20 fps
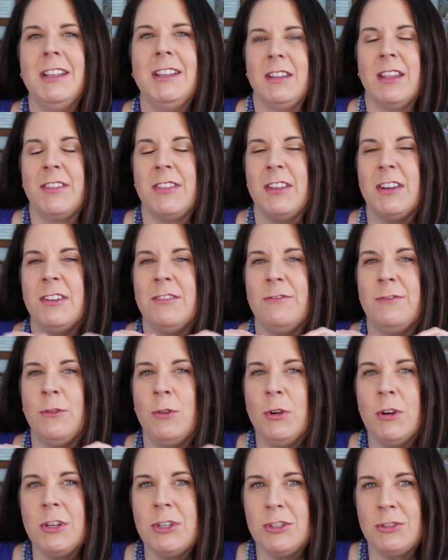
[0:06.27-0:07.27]
that the
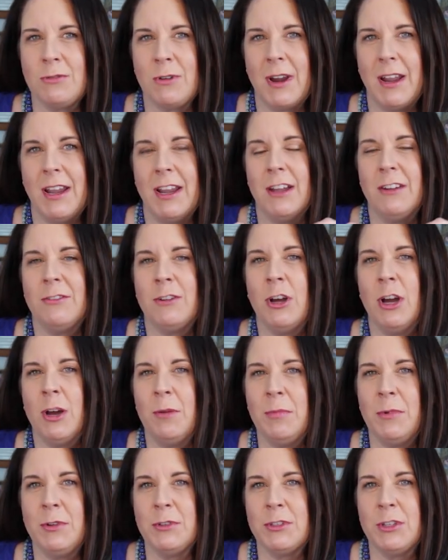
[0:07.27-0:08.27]
divorce rate of
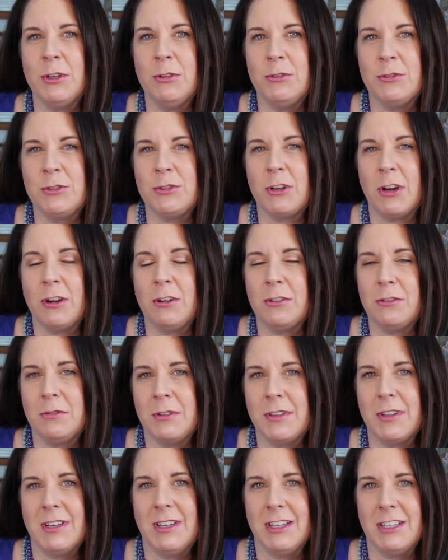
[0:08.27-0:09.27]
couples who struggled
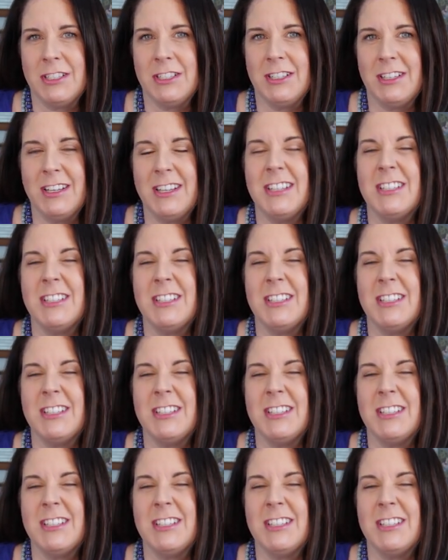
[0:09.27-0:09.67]
with addiction